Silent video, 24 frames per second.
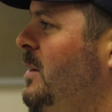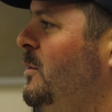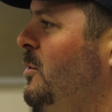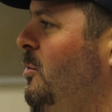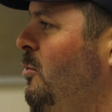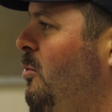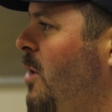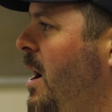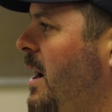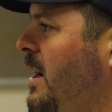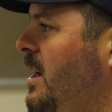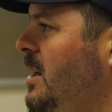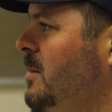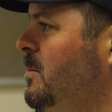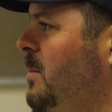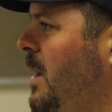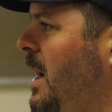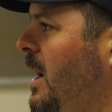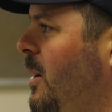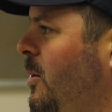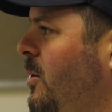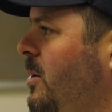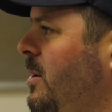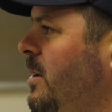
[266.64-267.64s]
of a
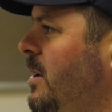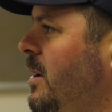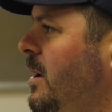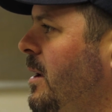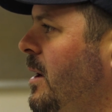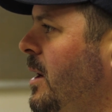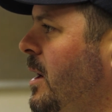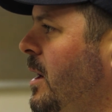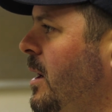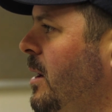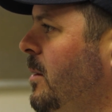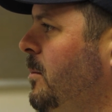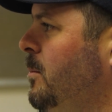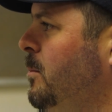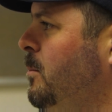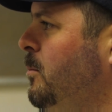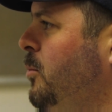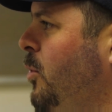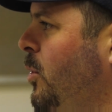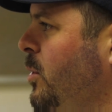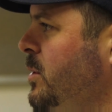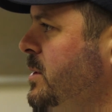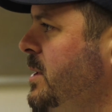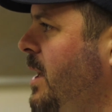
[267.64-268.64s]
rocket-powered
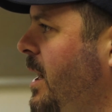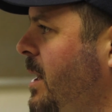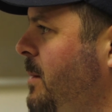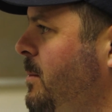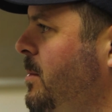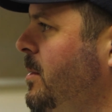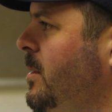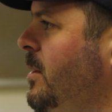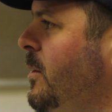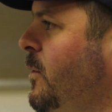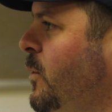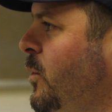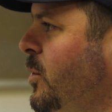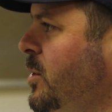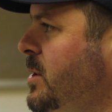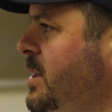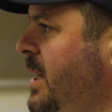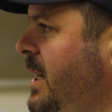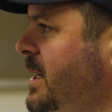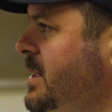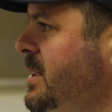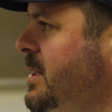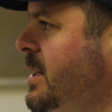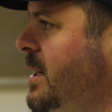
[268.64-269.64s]
prototype for
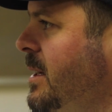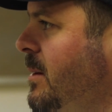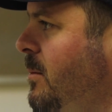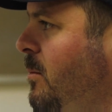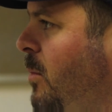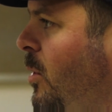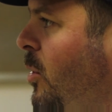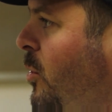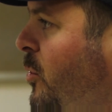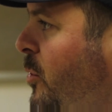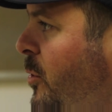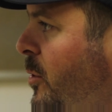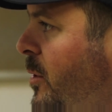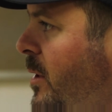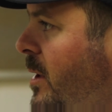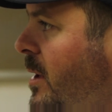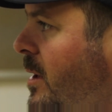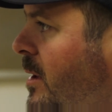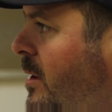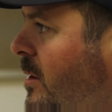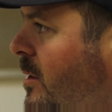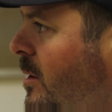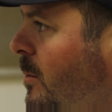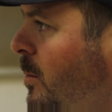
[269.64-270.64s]
testing both
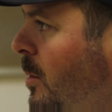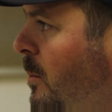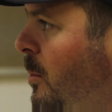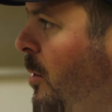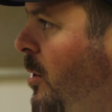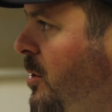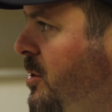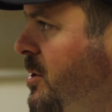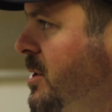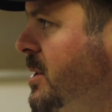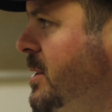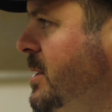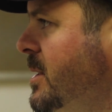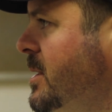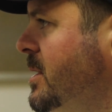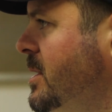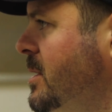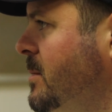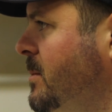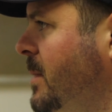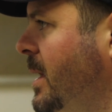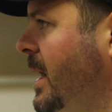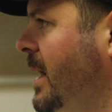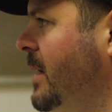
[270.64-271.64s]
the propulsion
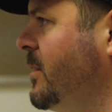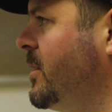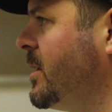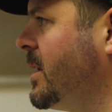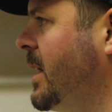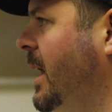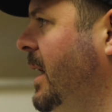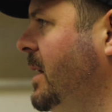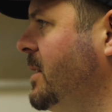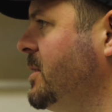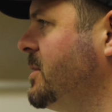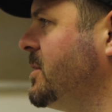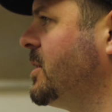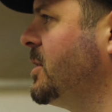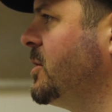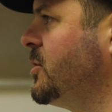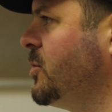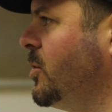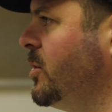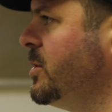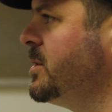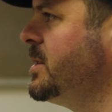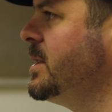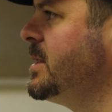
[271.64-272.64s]
system and the guidance and
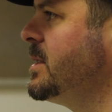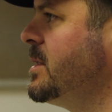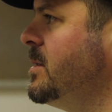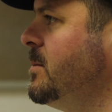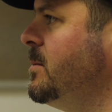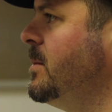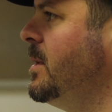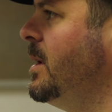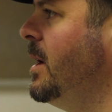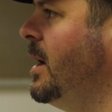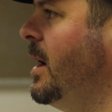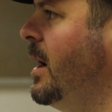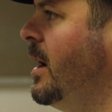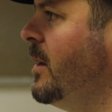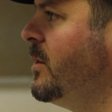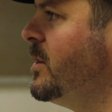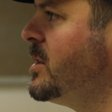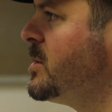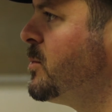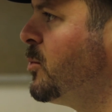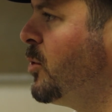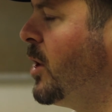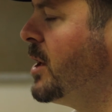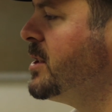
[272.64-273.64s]
control system,
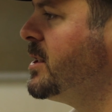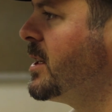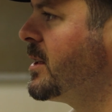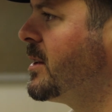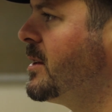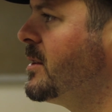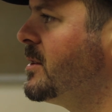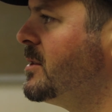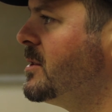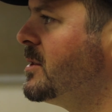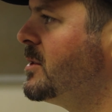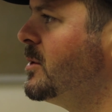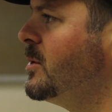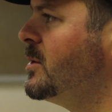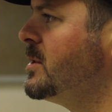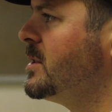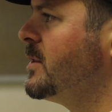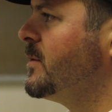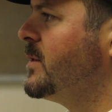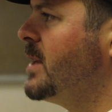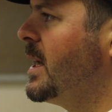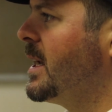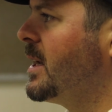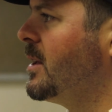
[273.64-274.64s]
this project that the students
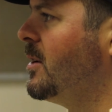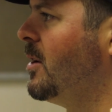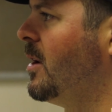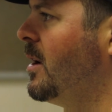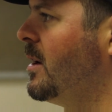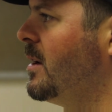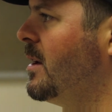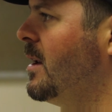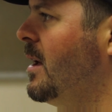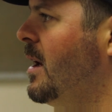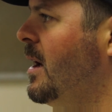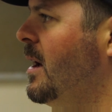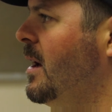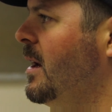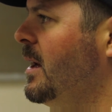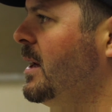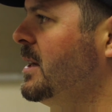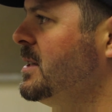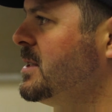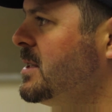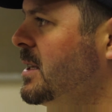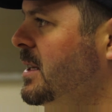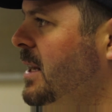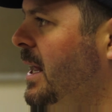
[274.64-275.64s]
have taken on,
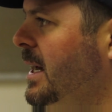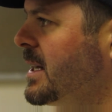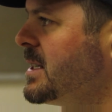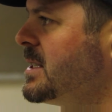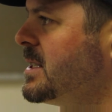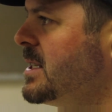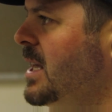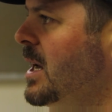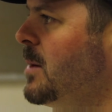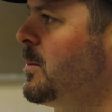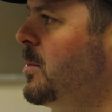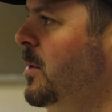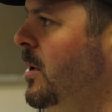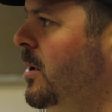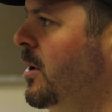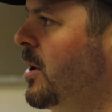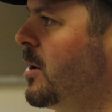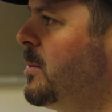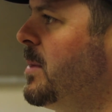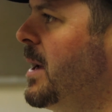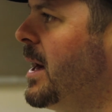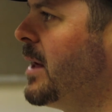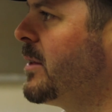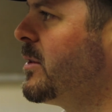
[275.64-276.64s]
is the next step on
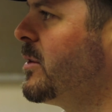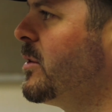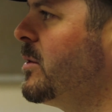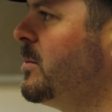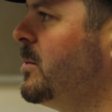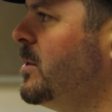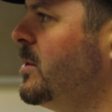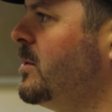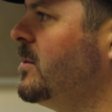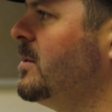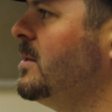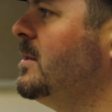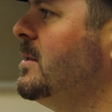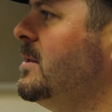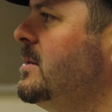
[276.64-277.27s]
our path to the moon.